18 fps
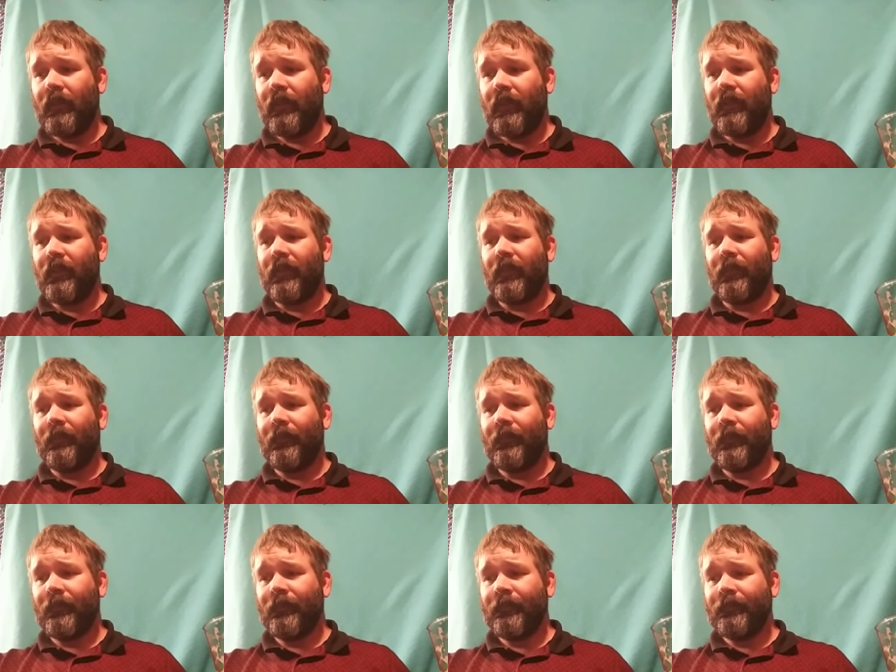Easy.
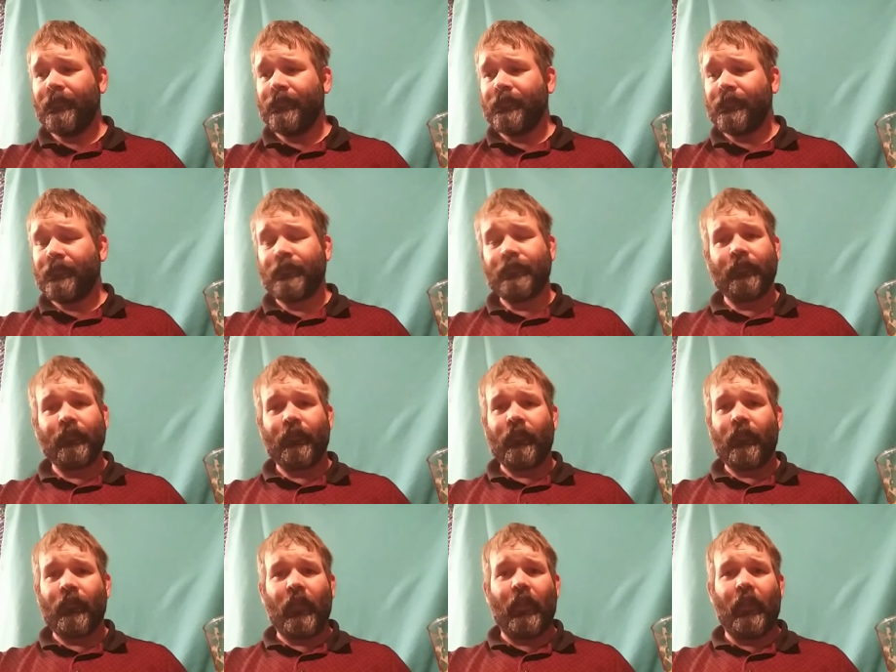
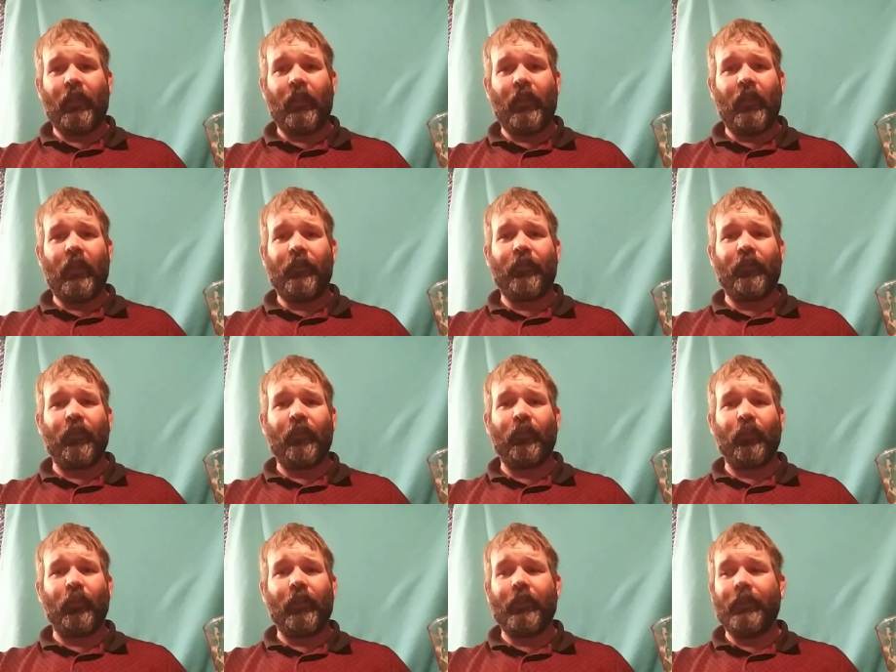It's
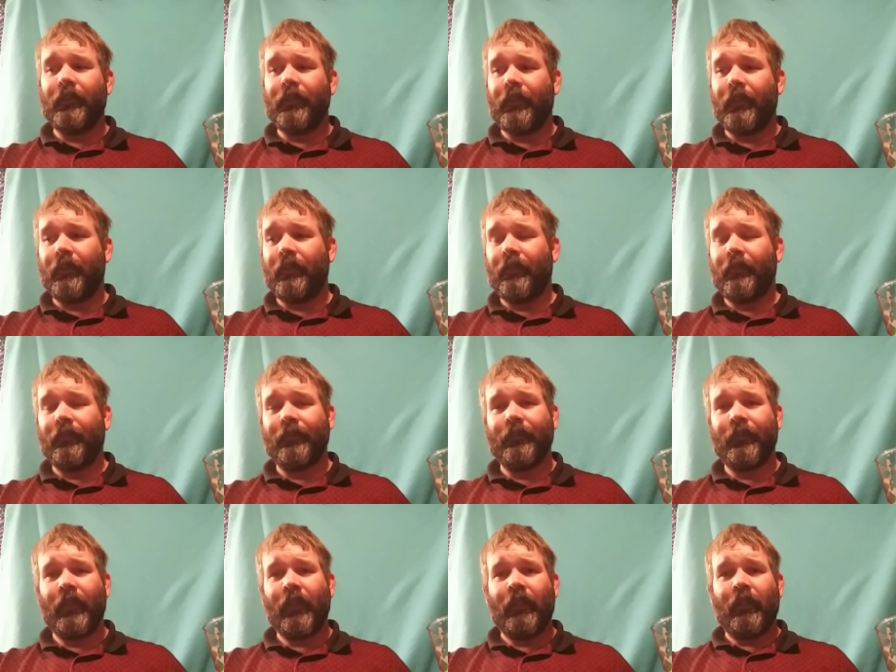just really good.
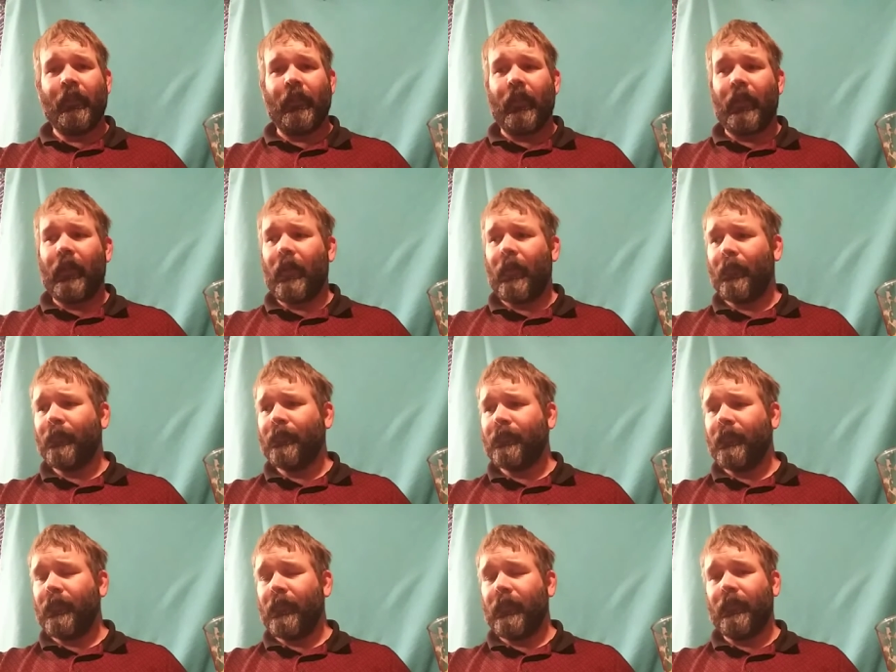Um,
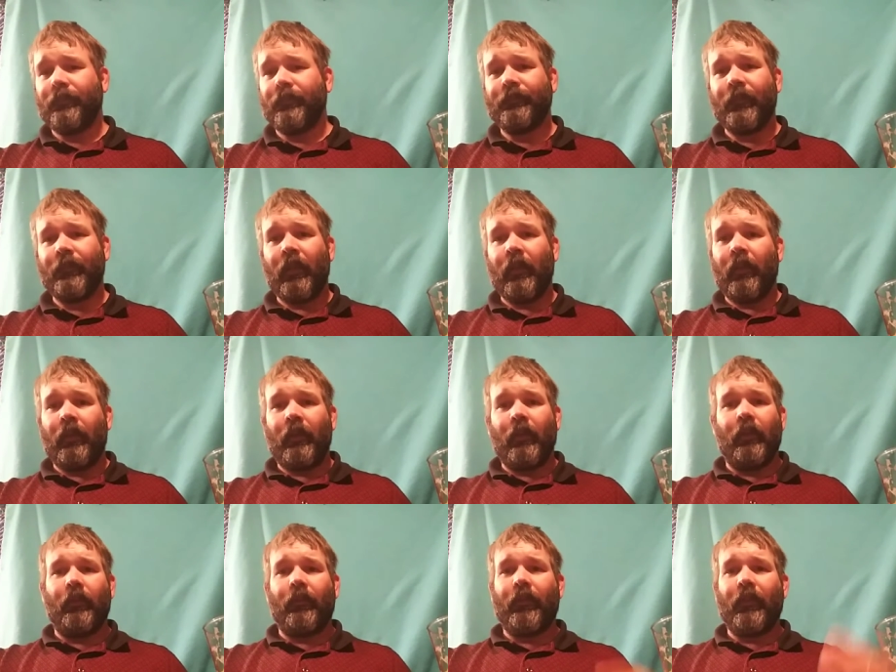
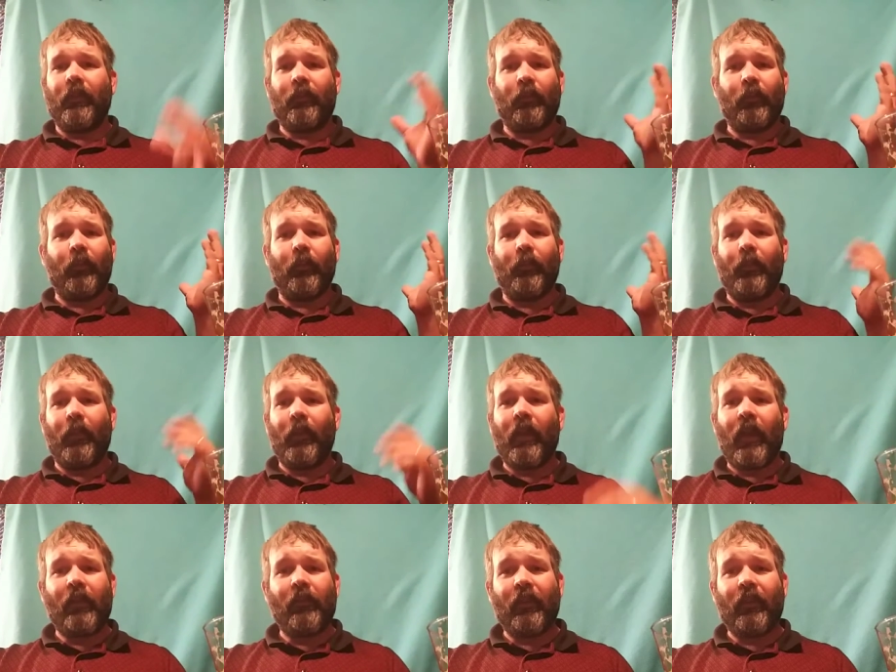if this were
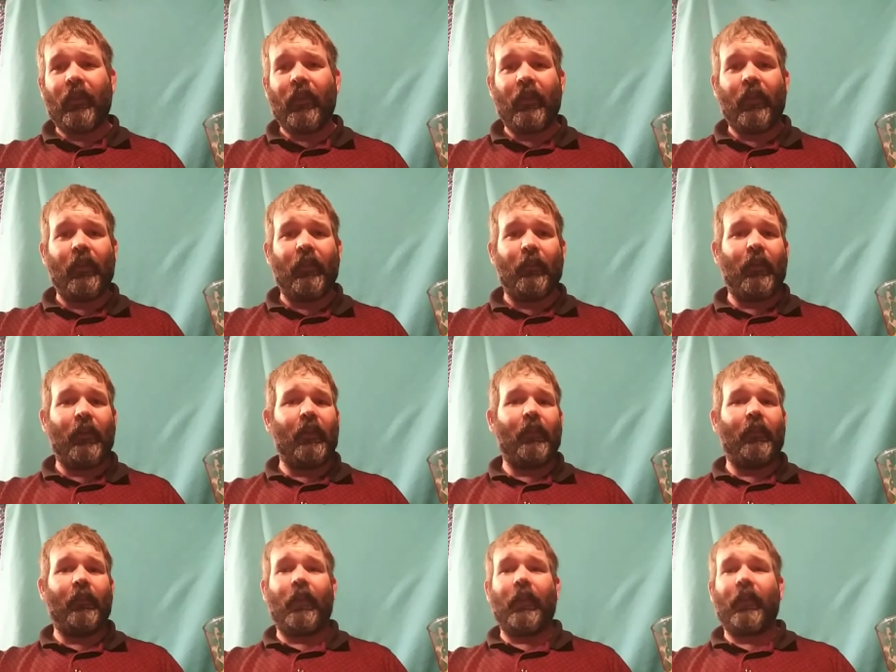Beer Advocate, it'd
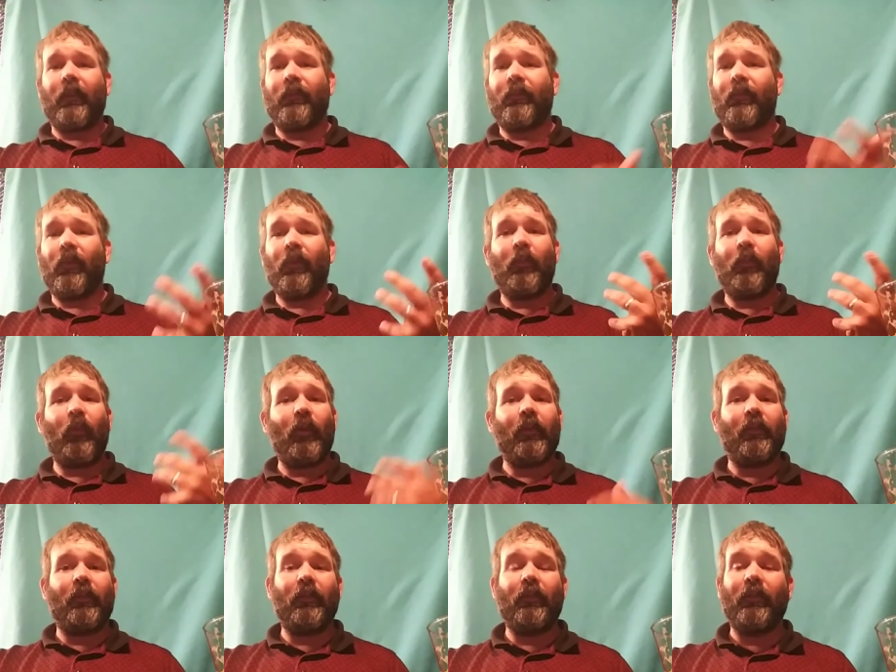be like a
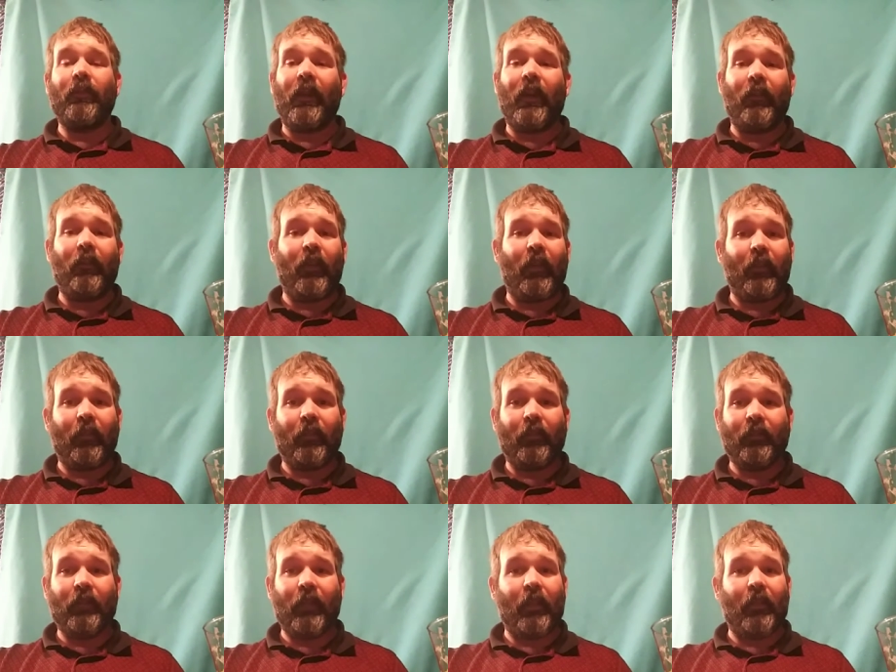4.25 out of,
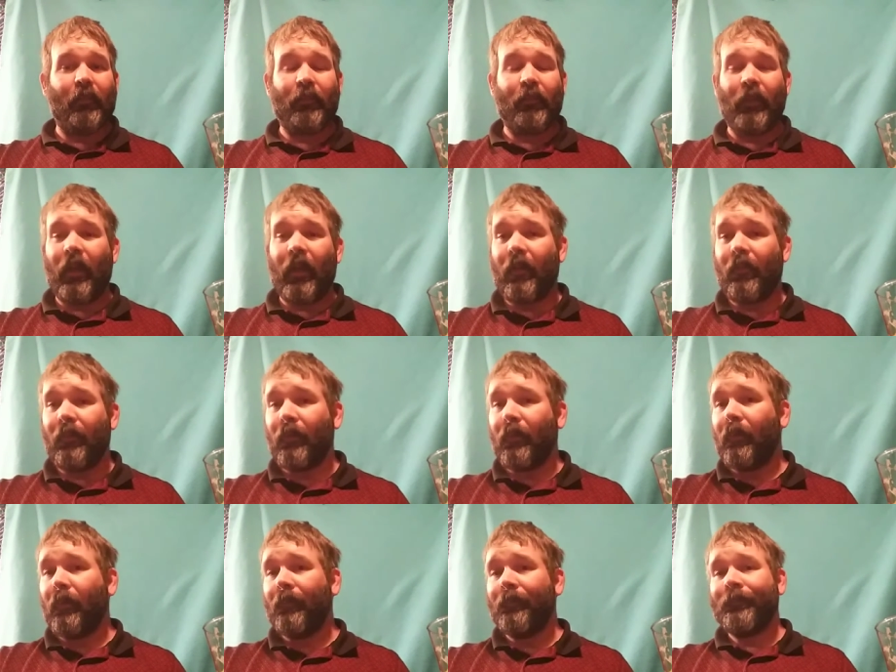out of 5
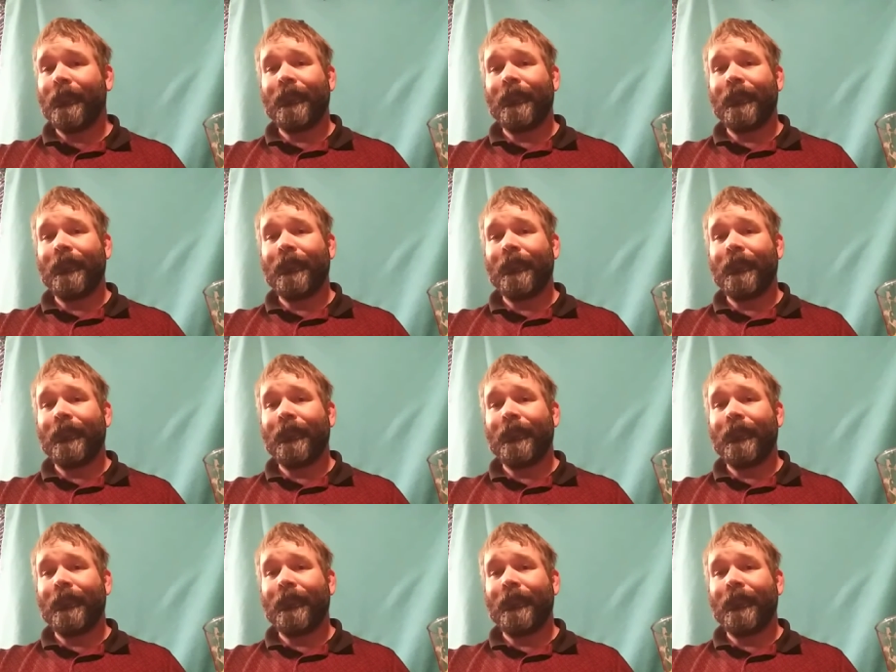or